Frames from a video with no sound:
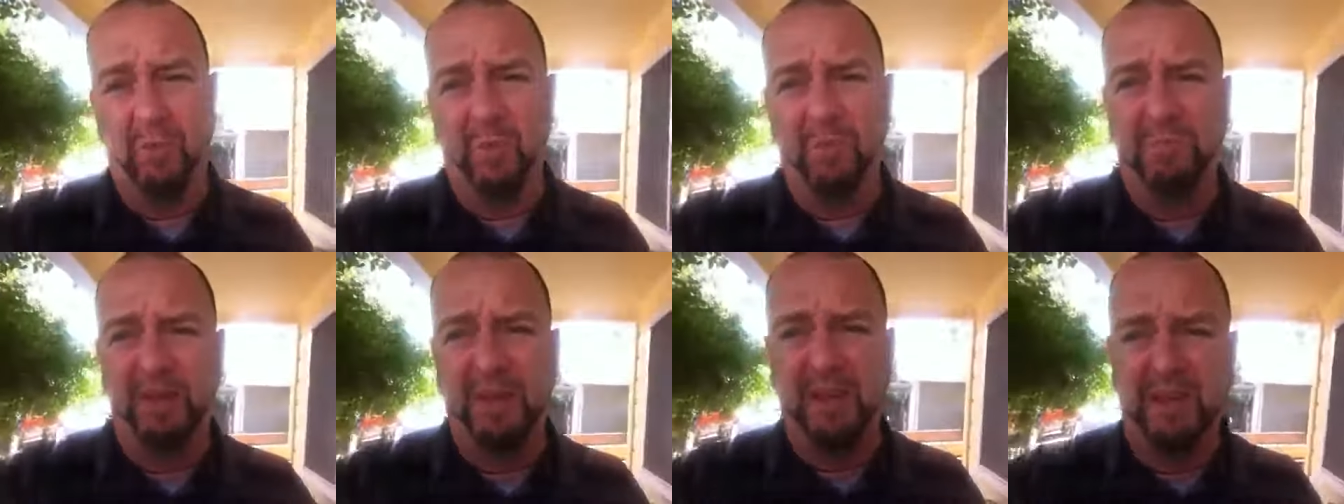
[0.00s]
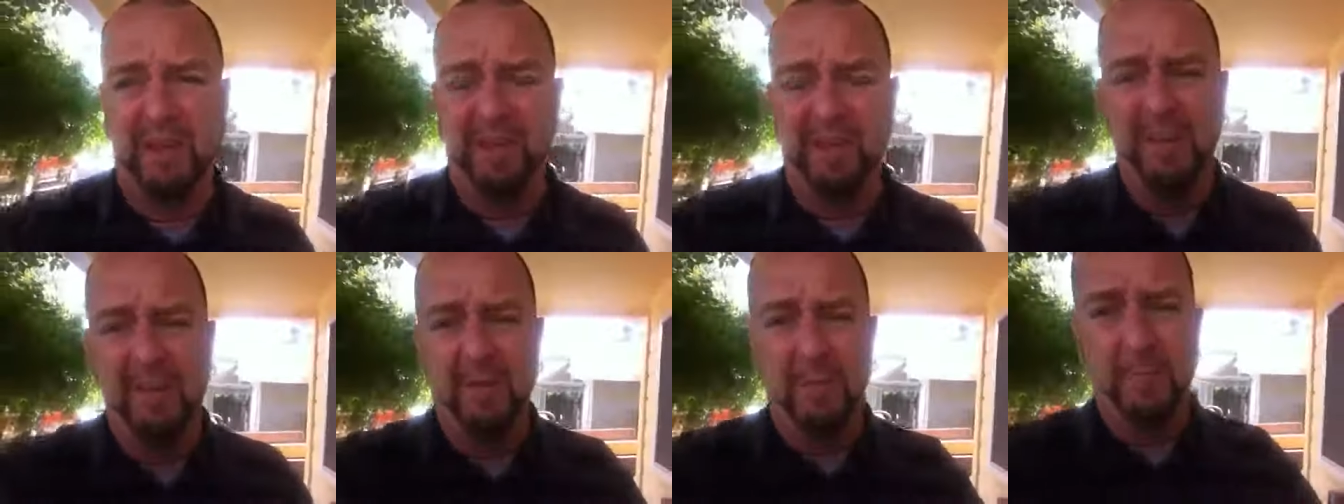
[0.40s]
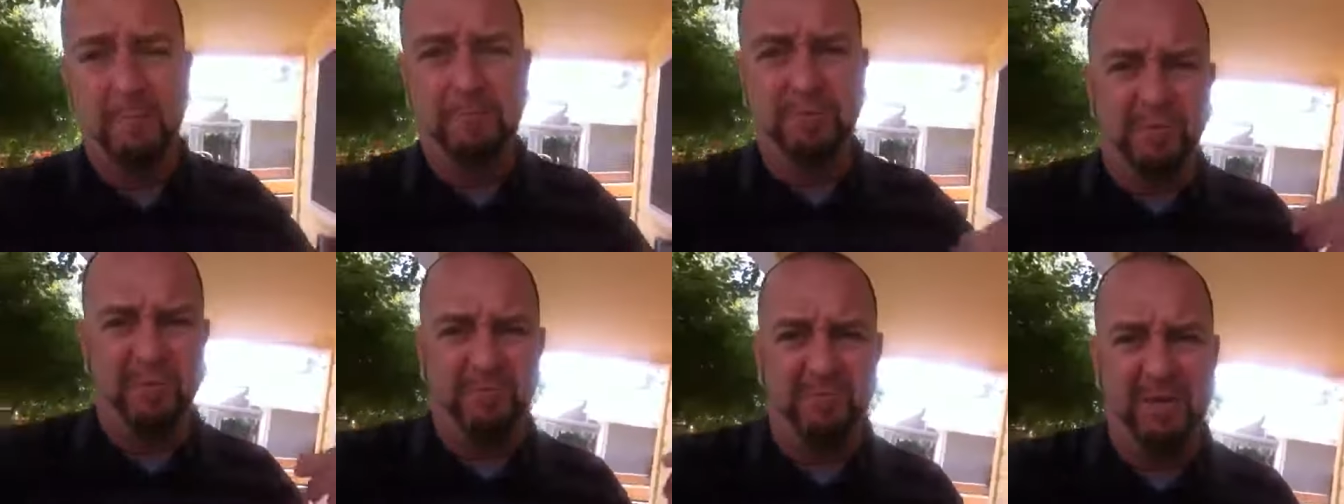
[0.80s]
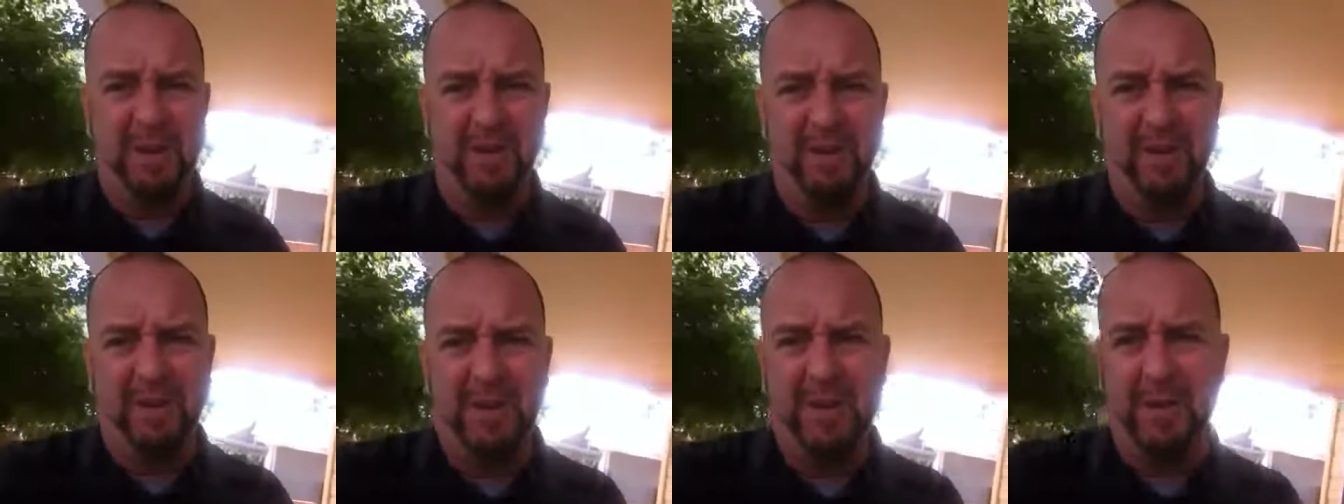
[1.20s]
we'll be
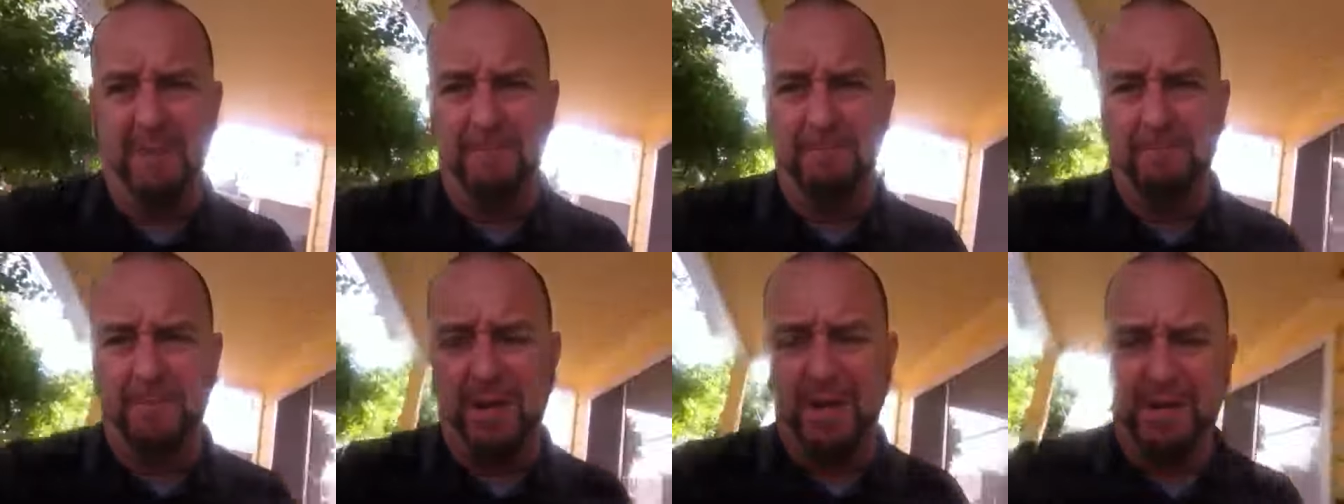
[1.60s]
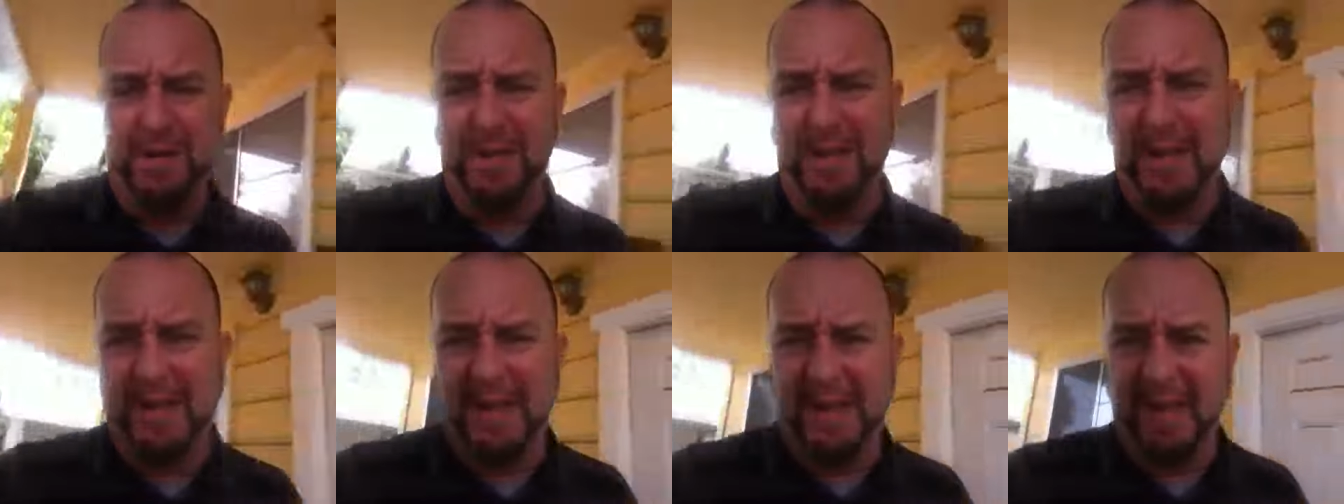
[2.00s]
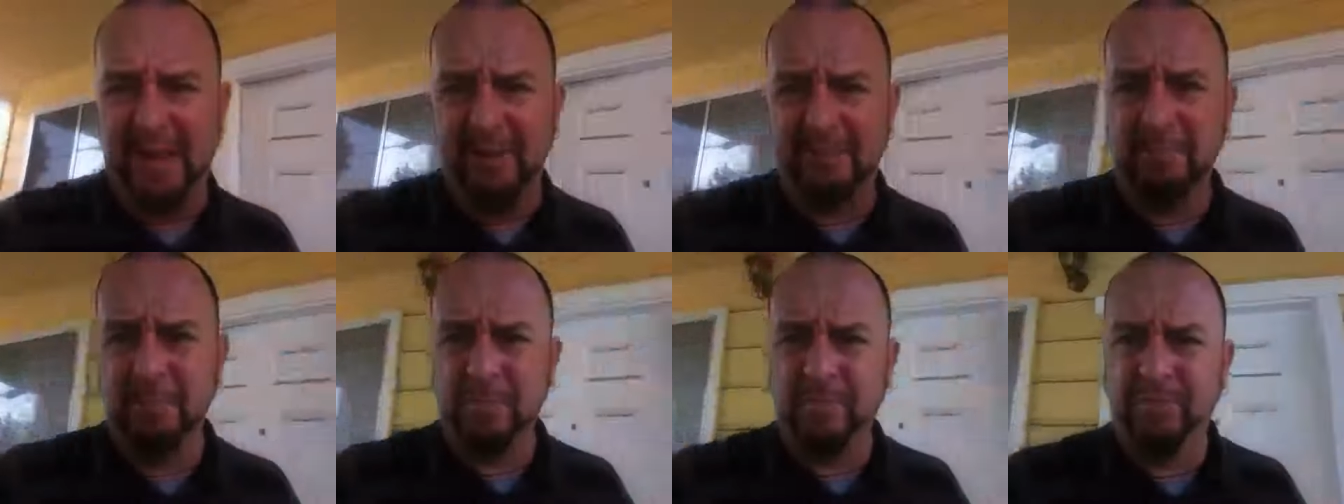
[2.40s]
premiering it Monday.